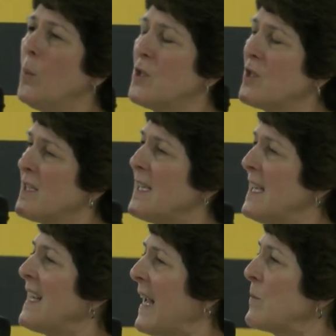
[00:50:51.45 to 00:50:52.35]
which the
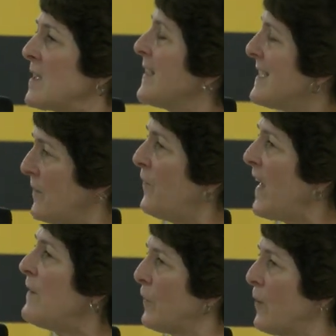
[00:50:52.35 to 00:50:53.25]
city council is in
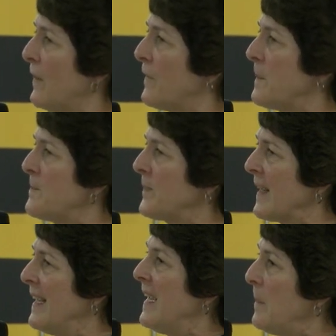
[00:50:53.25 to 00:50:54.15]
favor of.
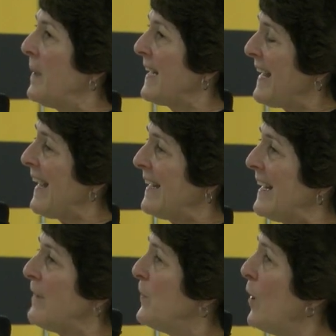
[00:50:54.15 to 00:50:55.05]
But again,
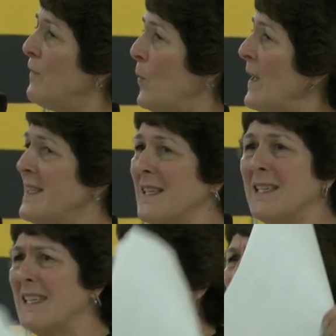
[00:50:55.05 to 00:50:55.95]
if your voices
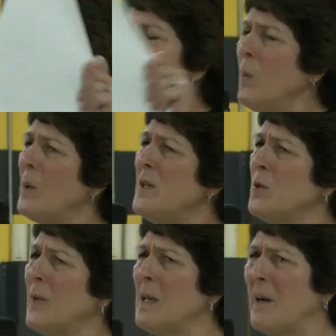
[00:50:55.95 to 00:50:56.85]
say, what are we
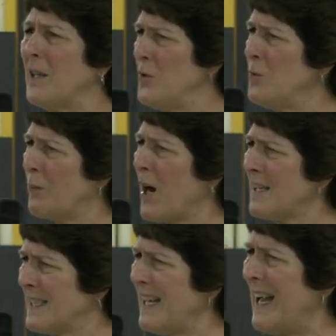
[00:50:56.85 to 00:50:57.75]
doing about a new
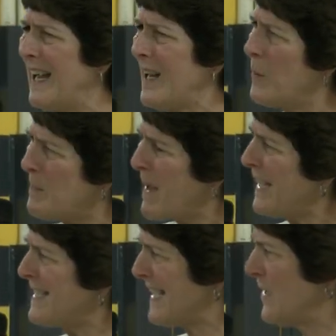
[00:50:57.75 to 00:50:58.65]
Brockton High? Are we
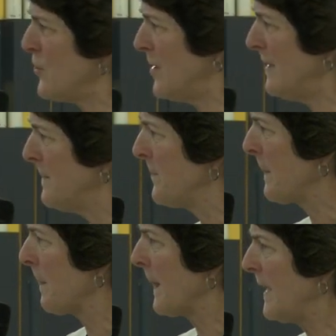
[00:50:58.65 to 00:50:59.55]
paying attention?
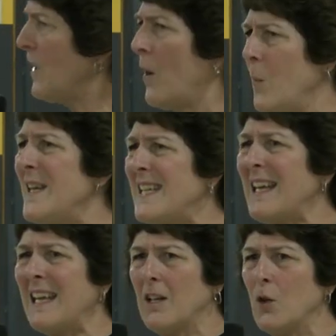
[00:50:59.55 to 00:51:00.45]
You know, are we
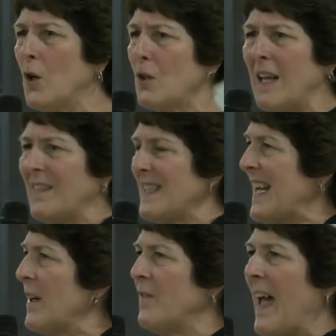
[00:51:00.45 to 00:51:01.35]
taking a look like the
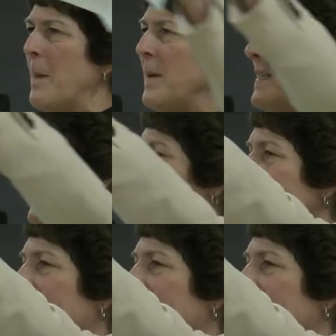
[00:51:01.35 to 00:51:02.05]
town of Abington, the